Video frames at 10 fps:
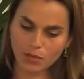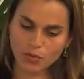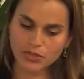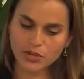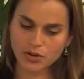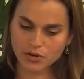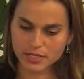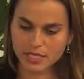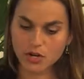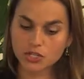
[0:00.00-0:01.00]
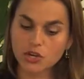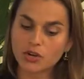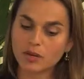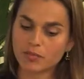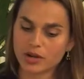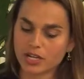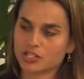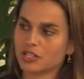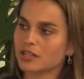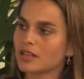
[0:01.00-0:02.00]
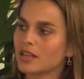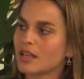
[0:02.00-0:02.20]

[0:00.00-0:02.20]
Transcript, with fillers: with their serotonin production.